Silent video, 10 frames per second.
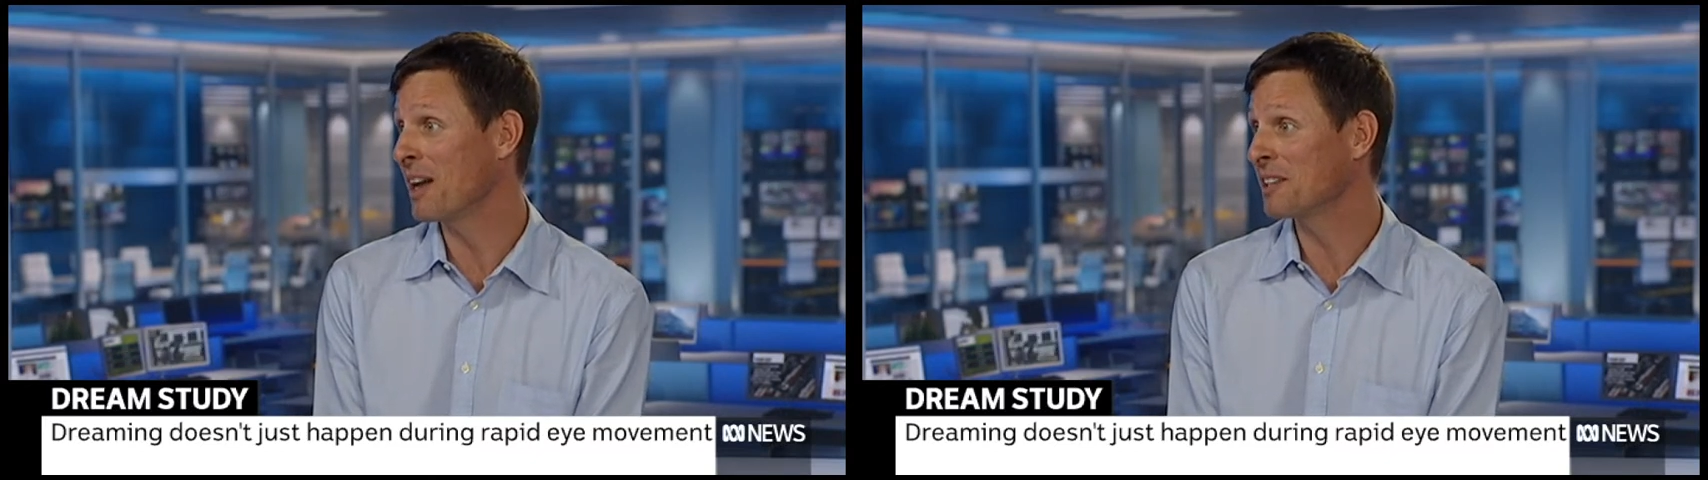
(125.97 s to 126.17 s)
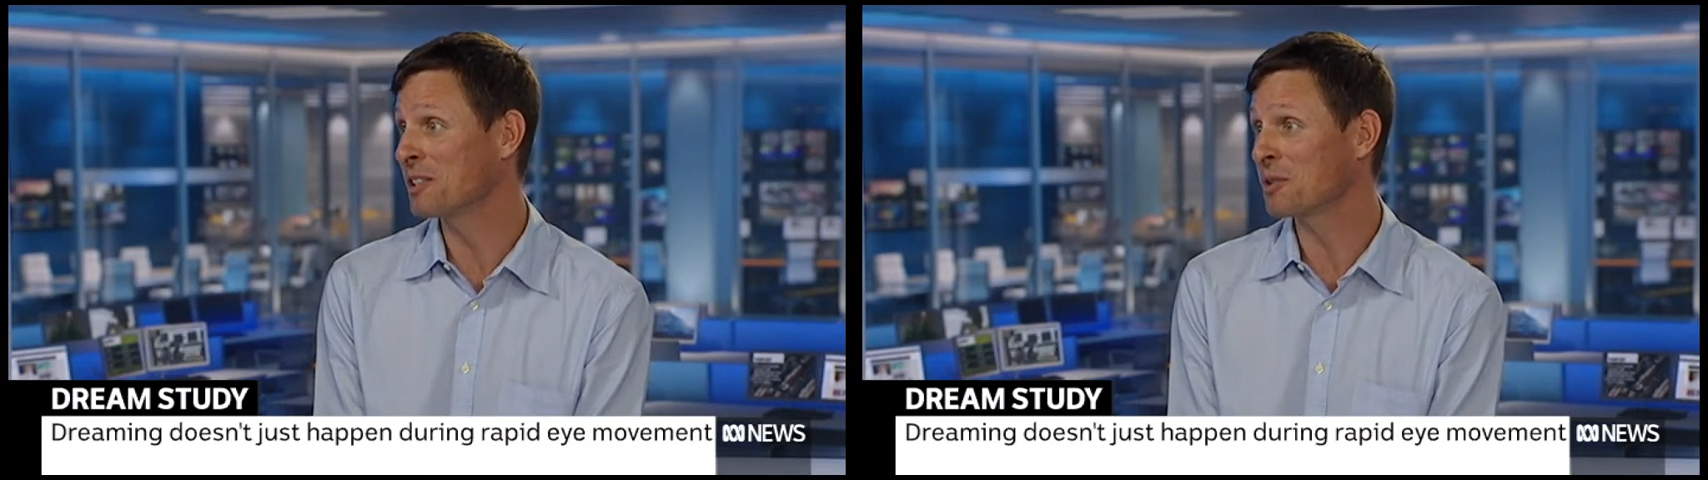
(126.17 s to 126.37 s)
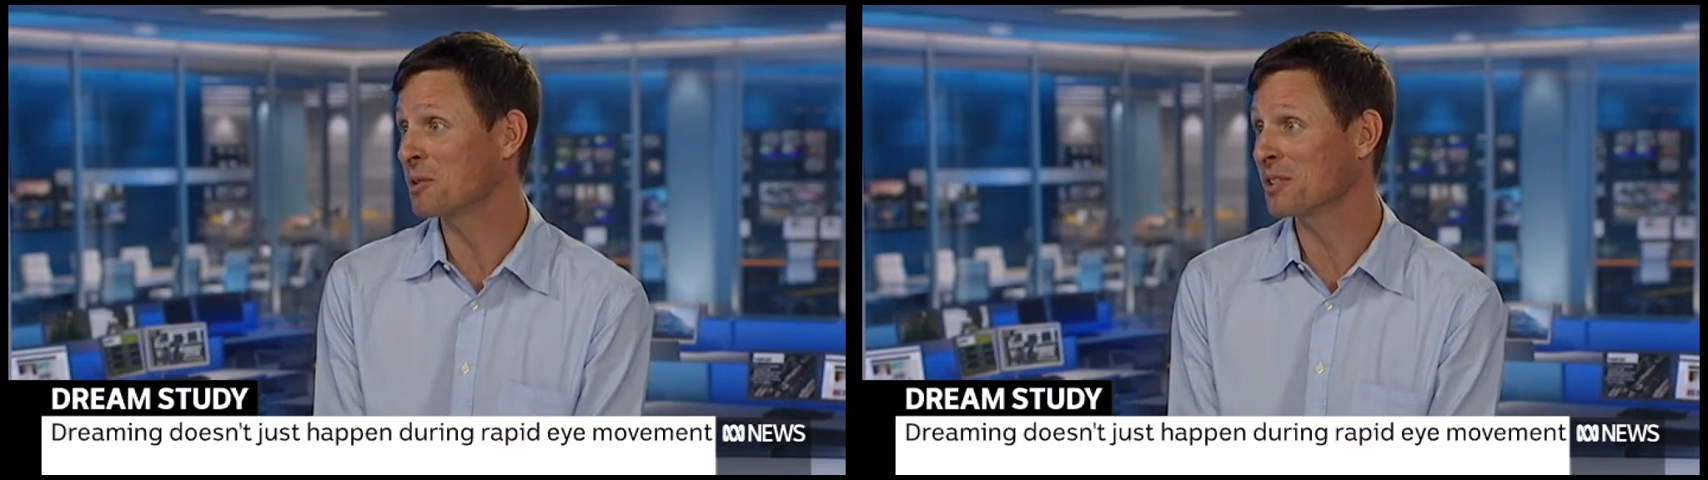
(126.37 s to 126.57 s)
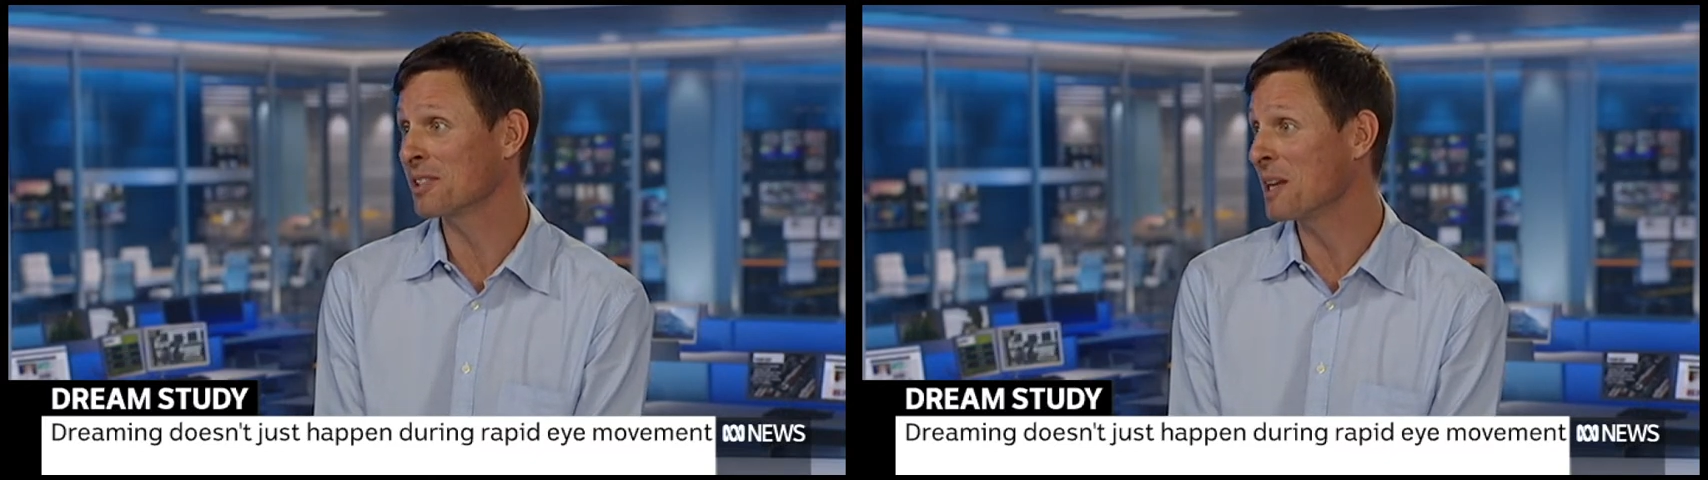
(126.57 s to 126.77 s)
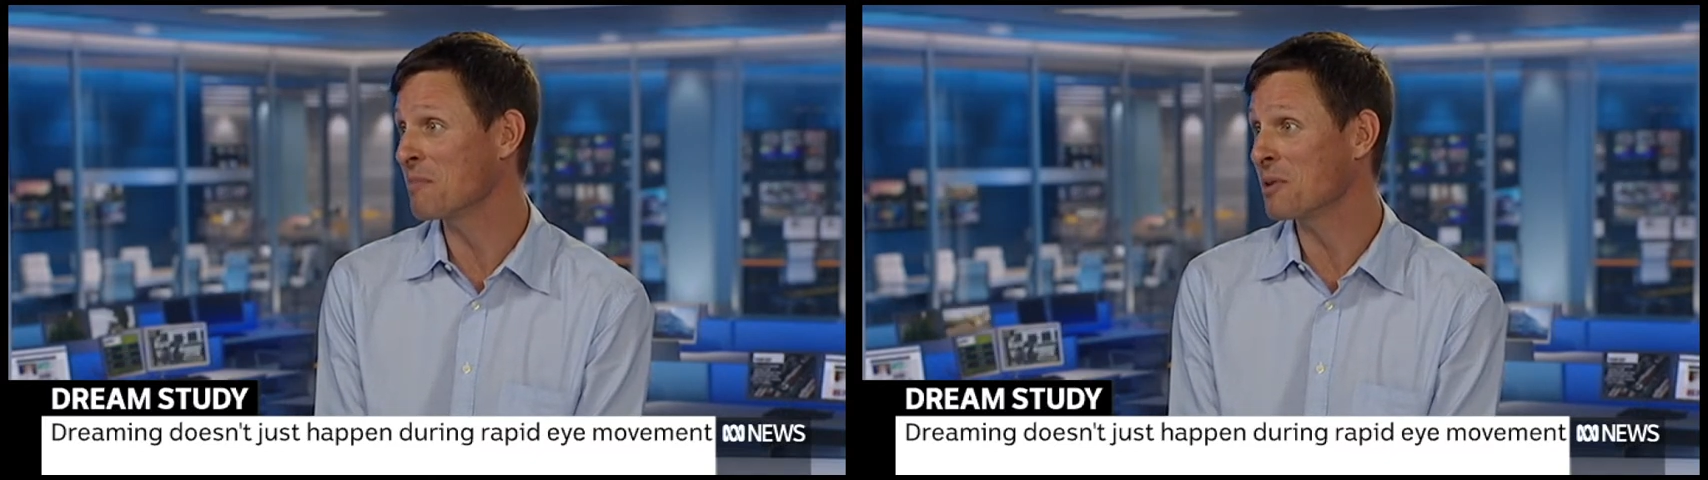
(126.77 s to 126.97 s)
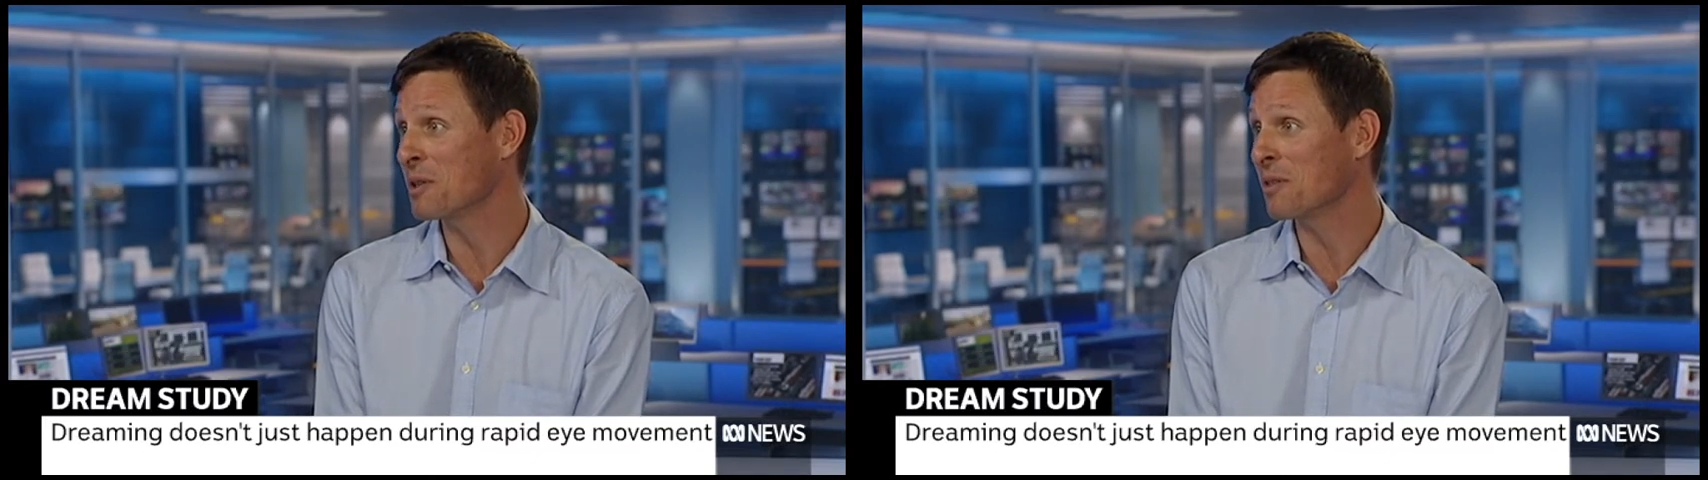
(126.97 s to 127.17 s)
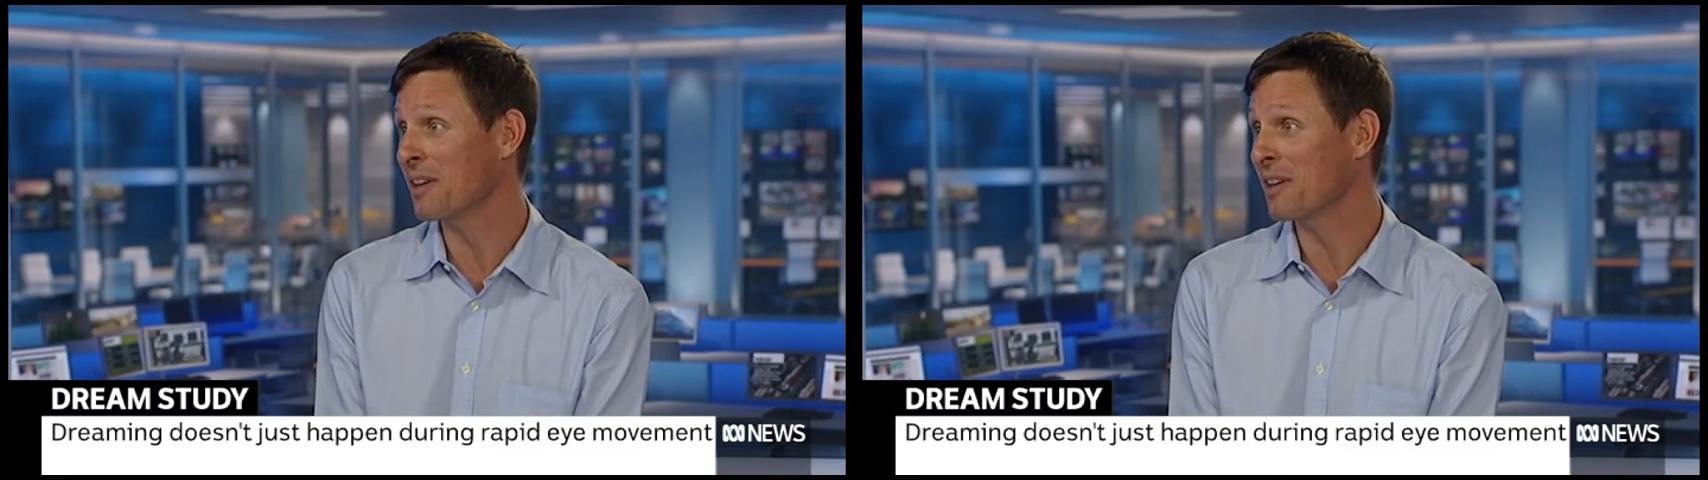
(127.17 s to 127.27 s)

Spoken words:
can sleep with